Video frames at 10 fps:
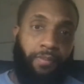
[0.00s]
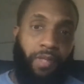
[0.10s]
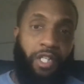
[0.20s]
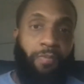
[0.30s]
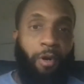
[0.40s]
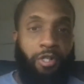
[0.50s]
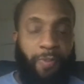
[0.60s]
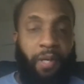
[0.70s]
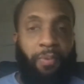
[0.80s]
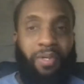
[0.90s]
Because most
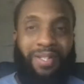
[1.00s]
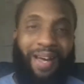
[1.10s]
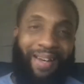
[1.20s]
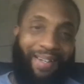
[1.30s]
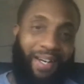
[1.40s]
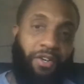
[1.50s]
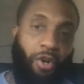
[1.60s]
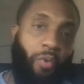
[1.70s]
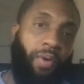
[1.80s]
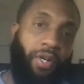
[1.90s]
people, it's not like they
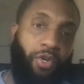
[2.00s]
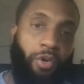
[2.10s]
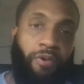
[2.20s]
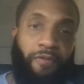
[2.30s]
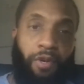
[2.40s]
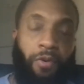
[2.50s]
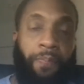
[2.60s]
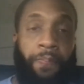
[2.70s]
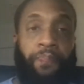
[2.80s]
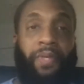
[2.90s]
don't wanna do a review.
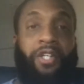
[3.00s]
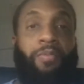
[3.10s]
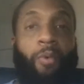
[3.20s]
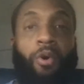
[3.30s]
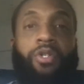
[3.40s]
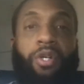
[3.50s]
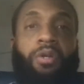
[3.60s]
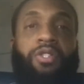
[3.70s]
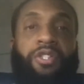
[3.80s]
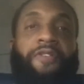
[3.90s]
It's more so just